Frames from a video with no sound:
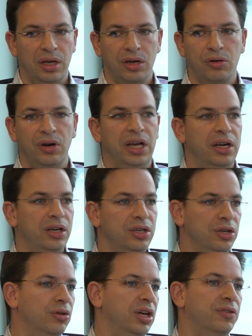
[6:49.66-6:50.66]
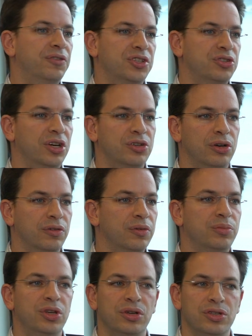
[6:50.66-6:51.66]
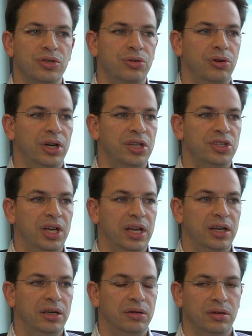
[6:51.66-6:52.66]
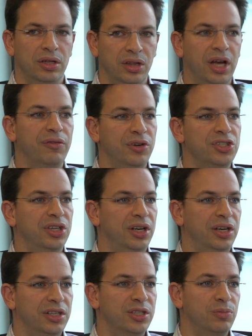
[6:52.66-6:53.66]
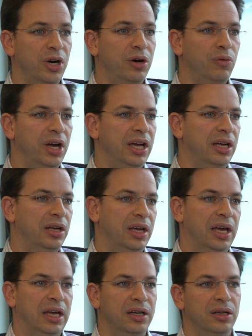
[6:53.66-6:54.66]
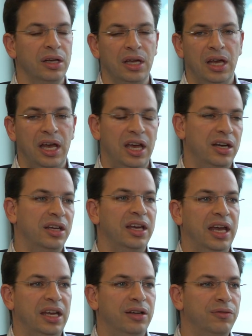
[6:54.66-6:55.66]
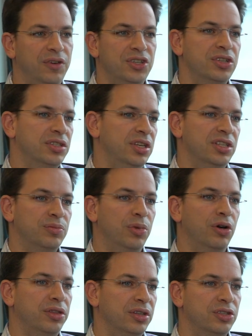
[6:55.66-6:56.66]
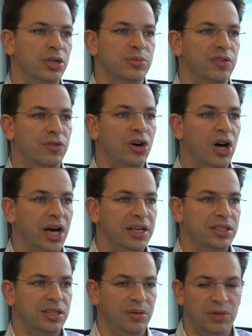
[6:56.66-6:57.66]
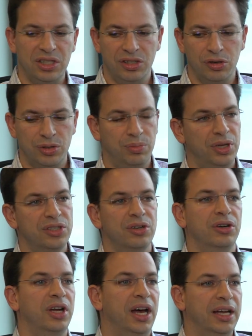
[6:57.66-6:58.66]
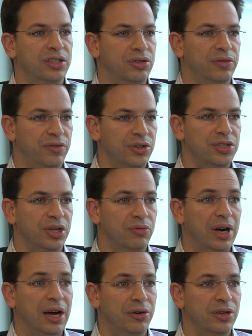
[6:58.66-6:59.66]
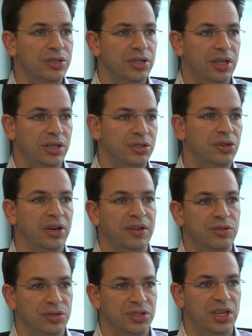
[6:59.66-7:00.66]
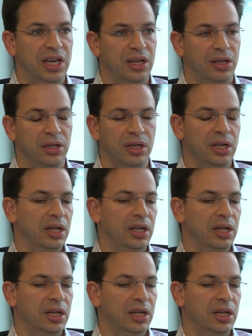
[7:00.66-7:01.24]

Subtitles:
create a new infrastructure of compute and storage and leverage it in a smart way and gain efficiencies both in terms of cost. It means those bits are not traversing routers, and you don't have to scale